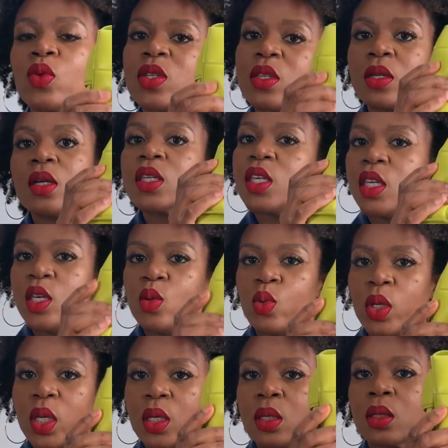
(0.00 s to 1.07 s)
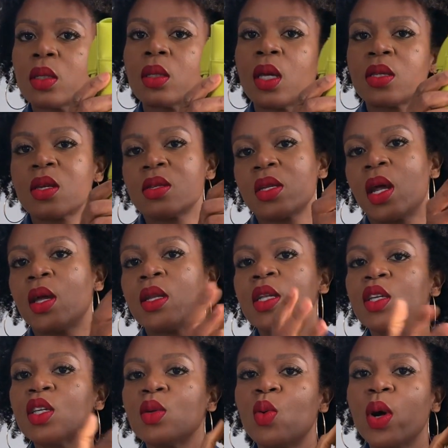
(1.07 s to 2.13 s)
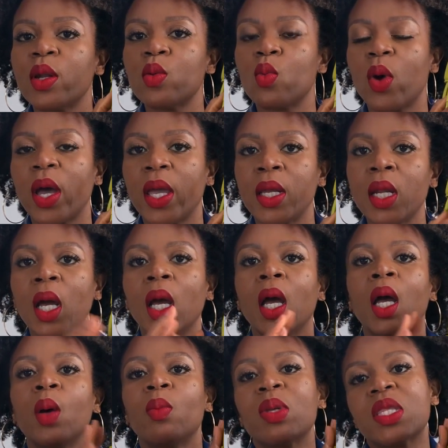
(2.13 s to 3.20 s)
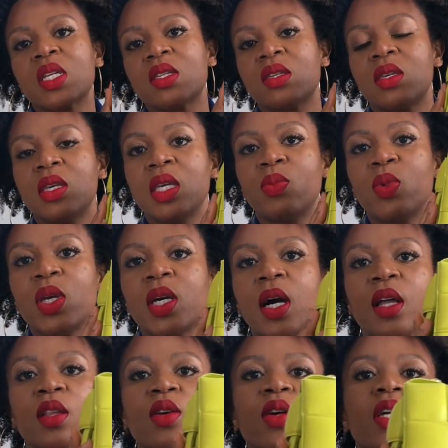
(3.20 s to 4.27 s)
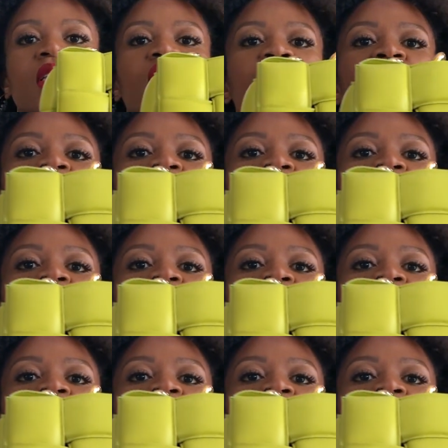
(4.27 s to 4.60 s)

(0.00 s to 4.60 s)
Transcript: was Kiwi. As I said, I initially wanted white, but this Kiwi color is